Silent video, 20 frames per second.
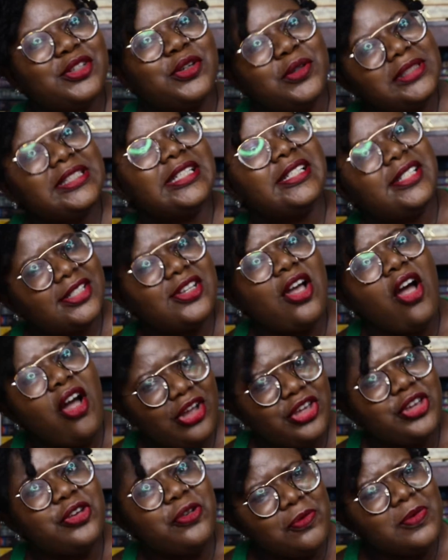to the song
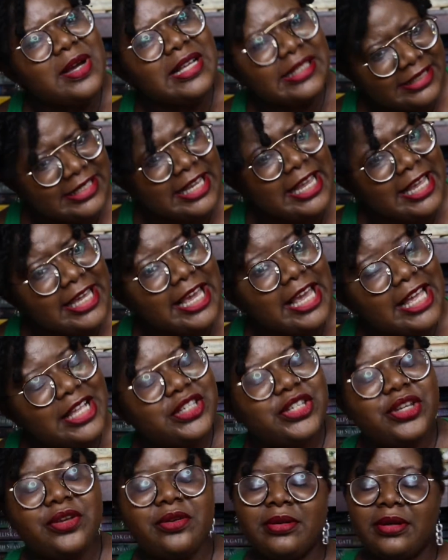you were singing
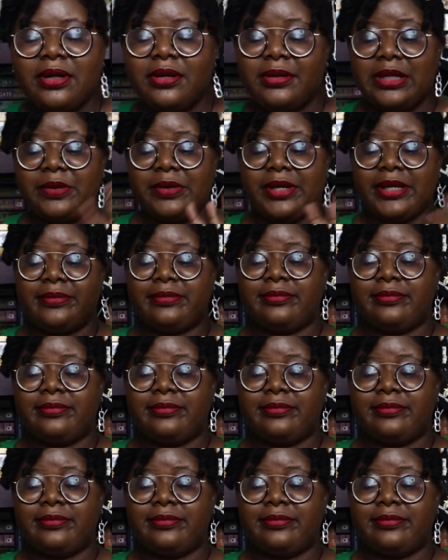to? Anyway.